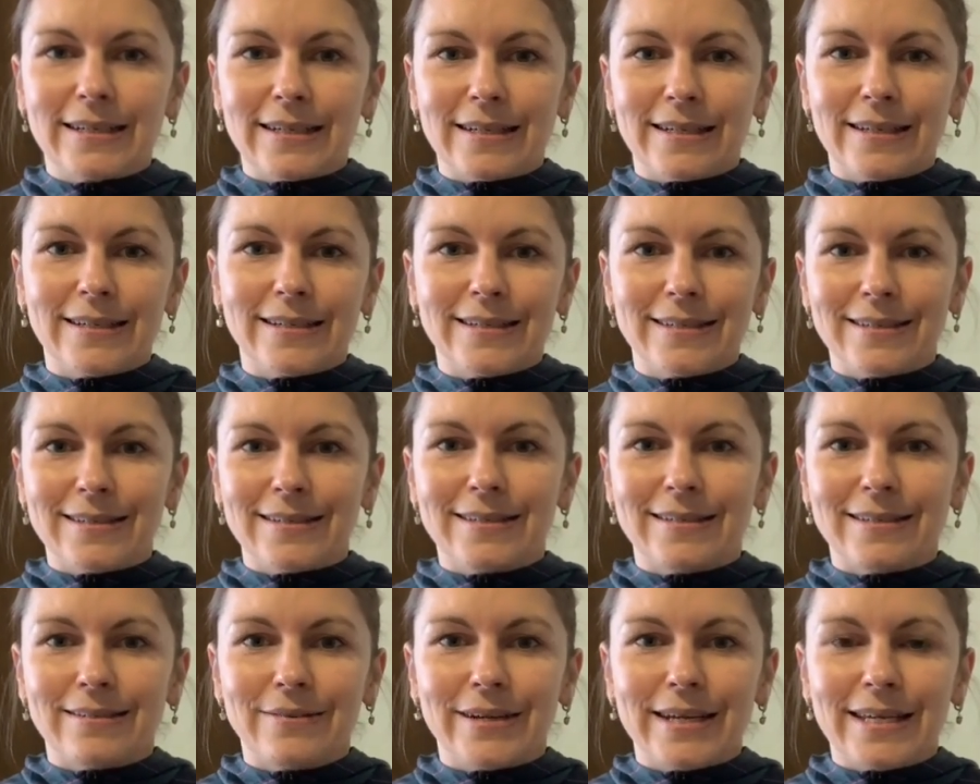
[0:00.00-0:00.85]

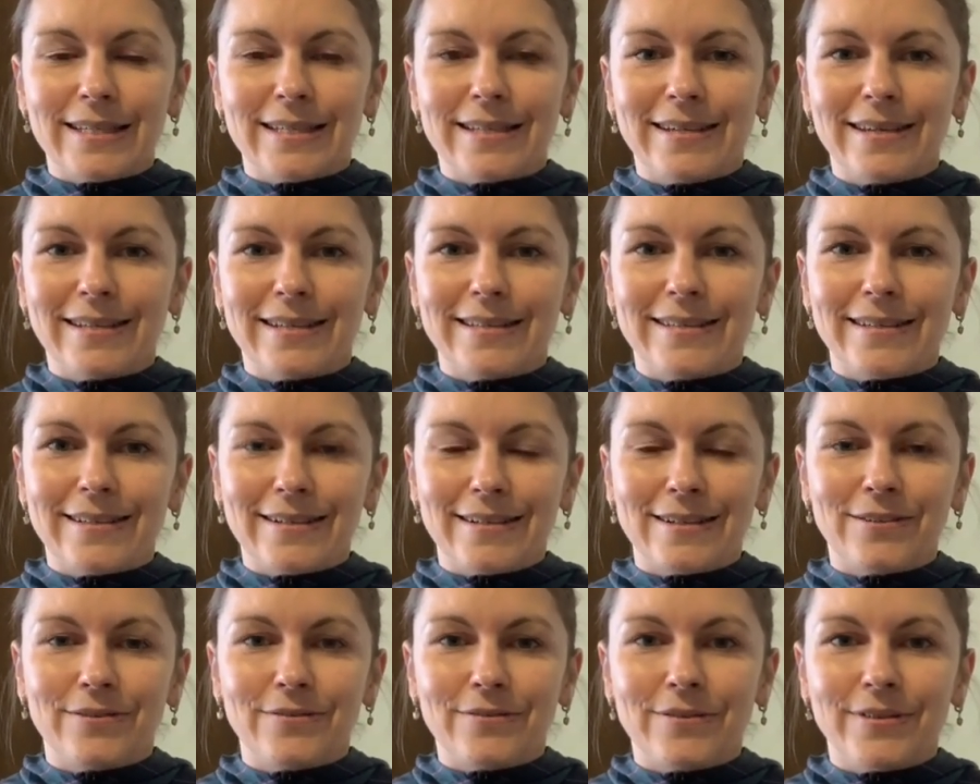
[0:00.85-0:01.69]
Just waiting
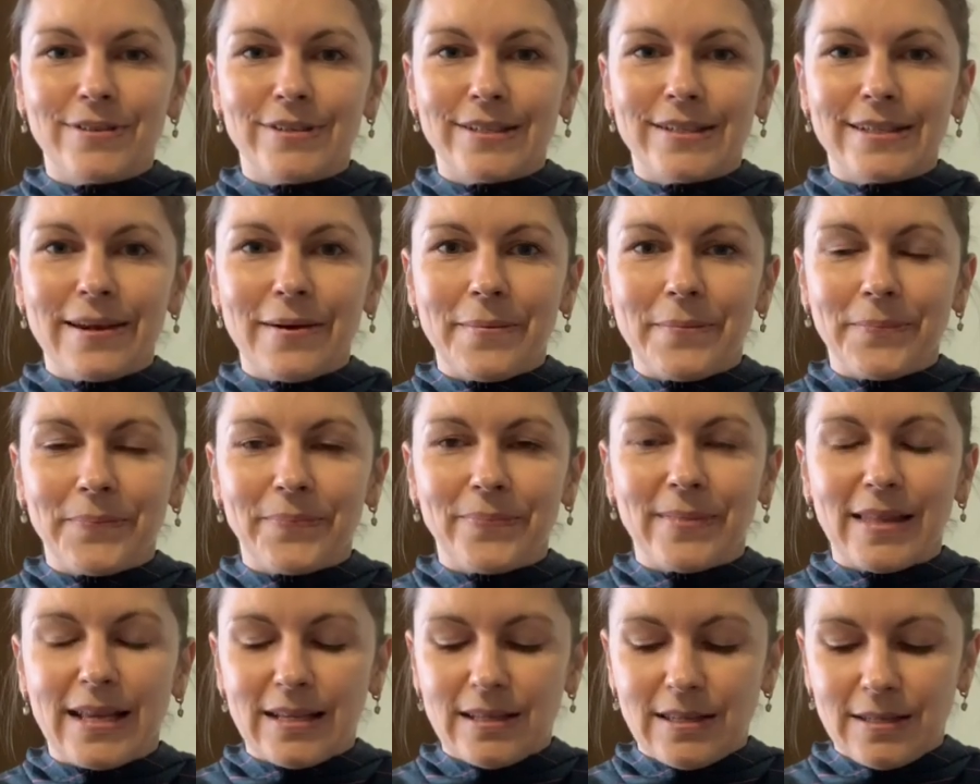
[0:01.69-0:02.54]
until it feels, yeah,
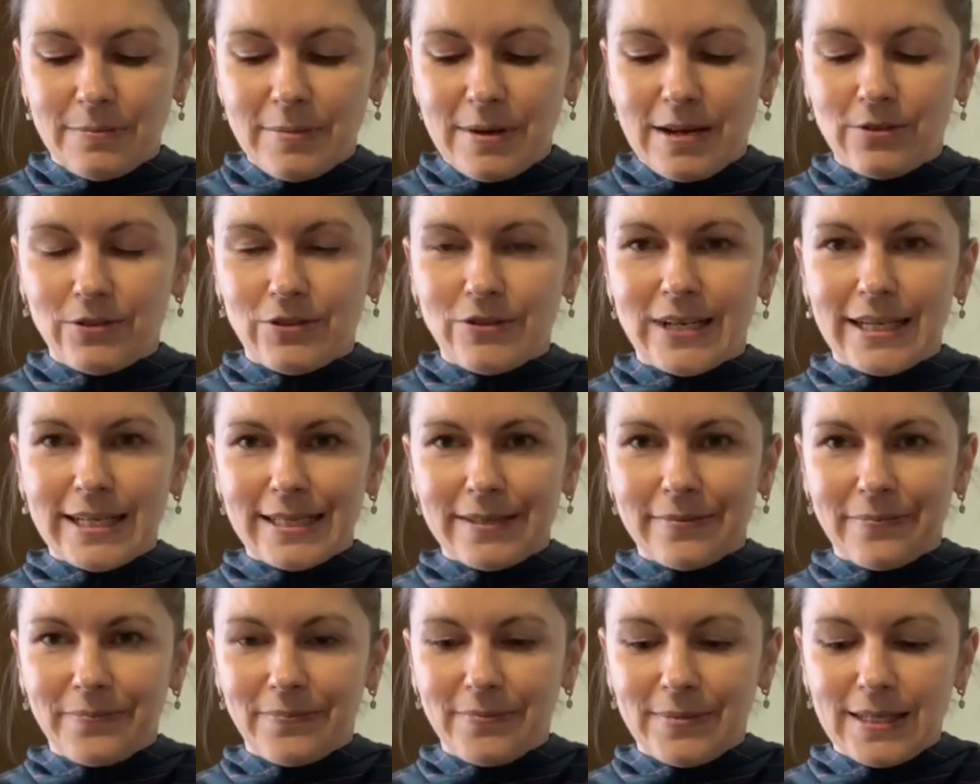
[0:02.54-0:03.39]
that's about right.
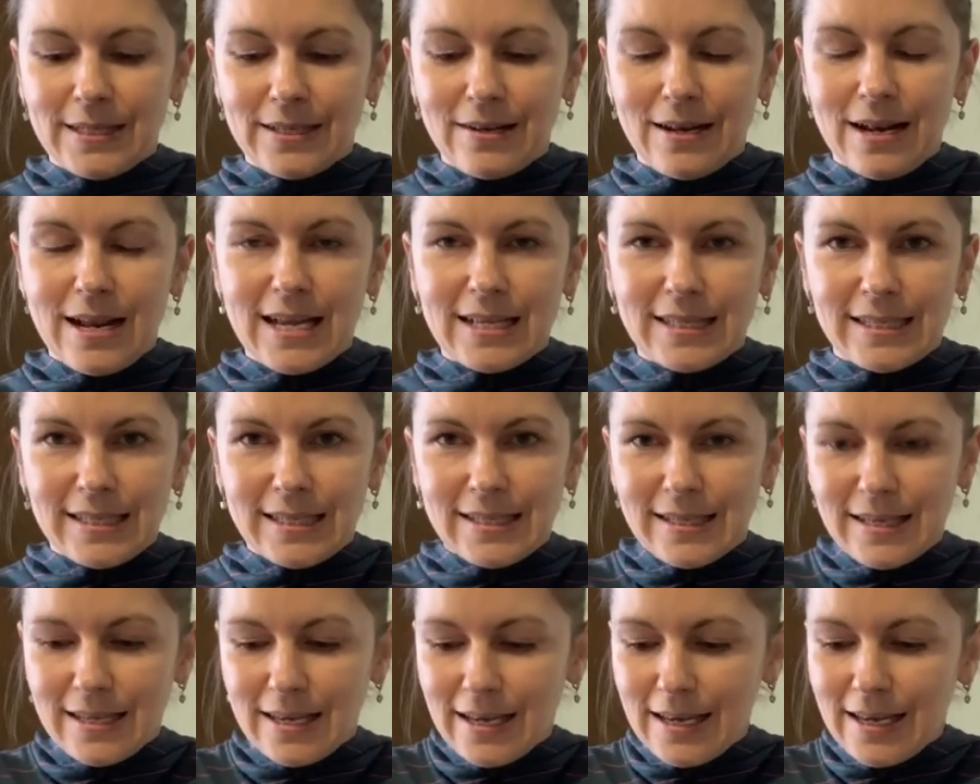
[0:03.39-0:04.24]
So
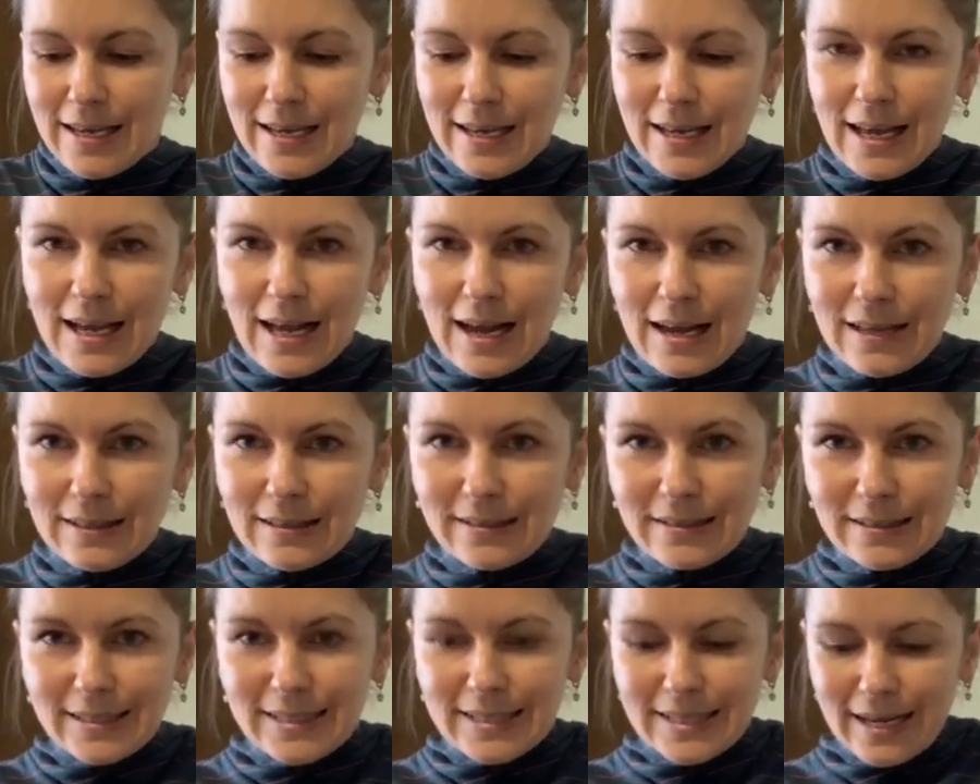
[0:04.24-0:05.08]
let's cut
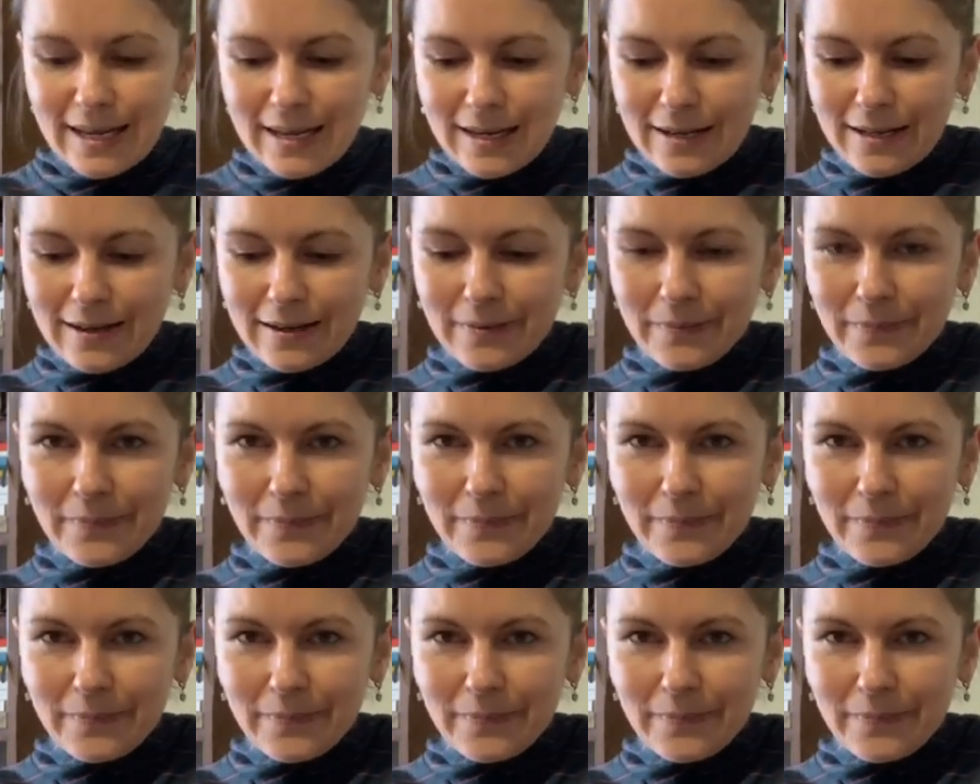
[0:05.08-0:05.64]
the deck.